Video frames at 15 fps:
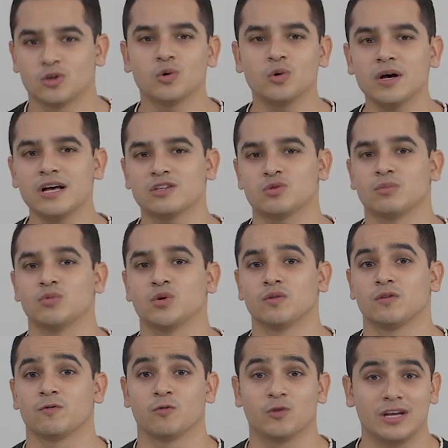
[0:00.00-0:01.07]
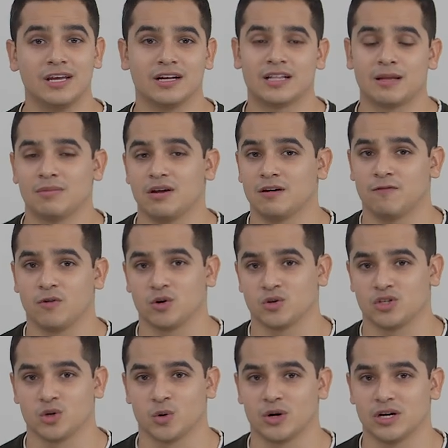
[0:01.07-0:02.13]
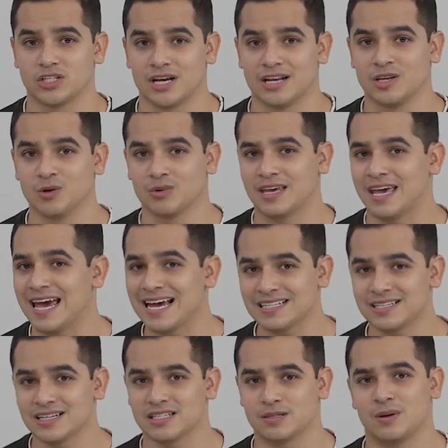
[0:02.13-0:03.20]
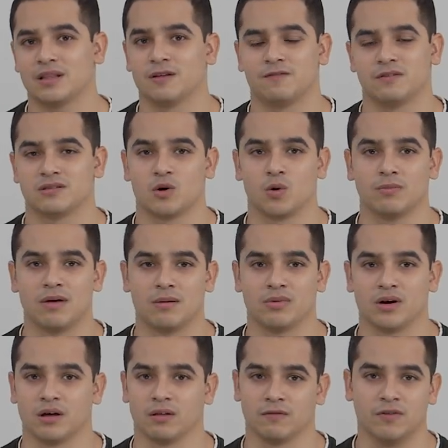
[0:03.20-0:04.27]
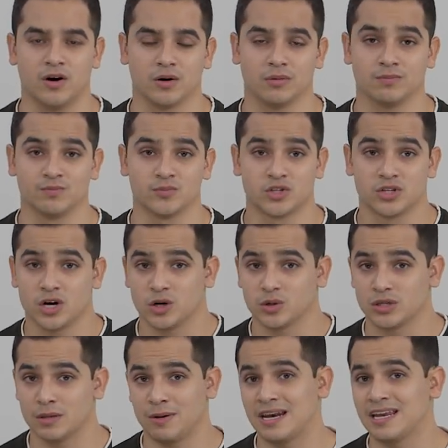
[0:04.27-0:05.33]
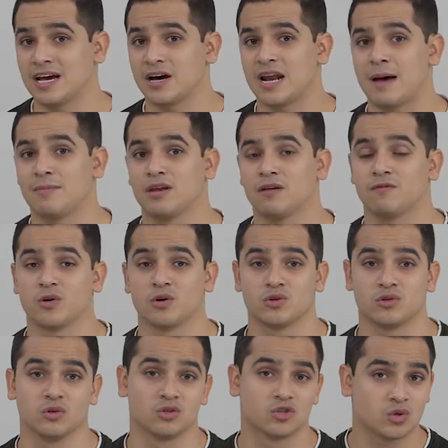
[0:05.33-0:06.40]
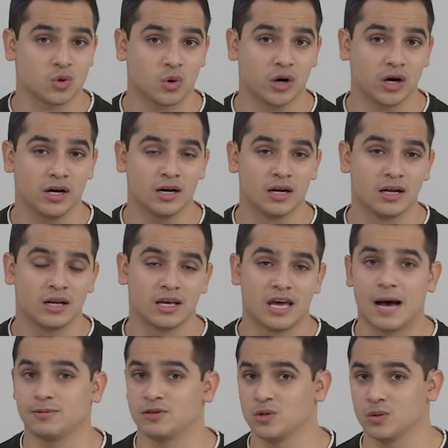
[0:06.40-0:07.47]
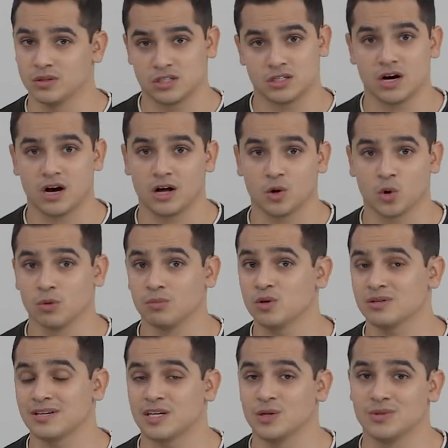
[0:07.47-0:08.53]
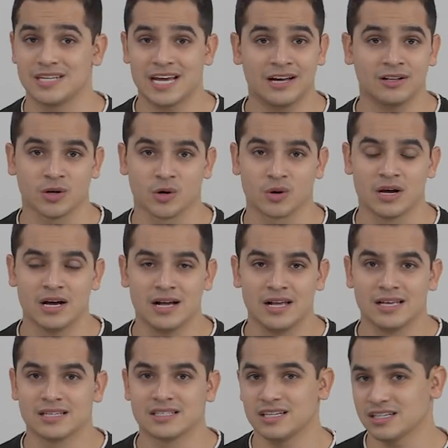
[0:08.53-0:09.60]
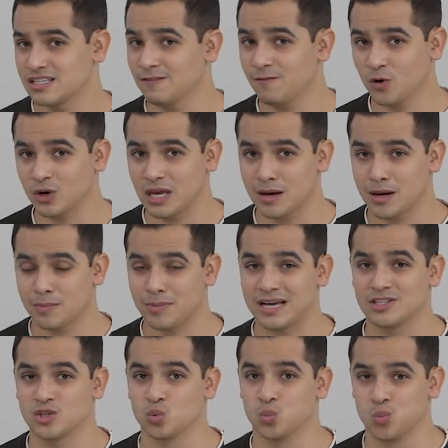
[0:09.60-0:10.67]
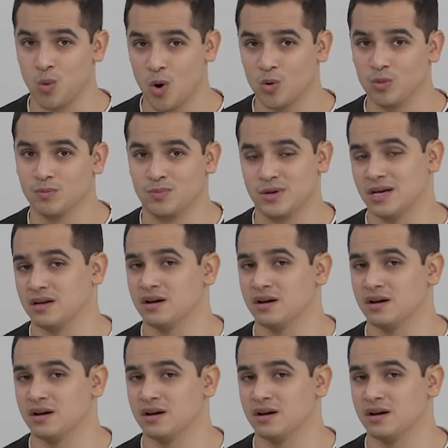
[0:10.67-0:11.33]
Google has removed free unlimited photo storage, and you can't expand the physical memory on the phone. So depending on how many photos you store, apps you install, or music you download, 64 gigabytes won't be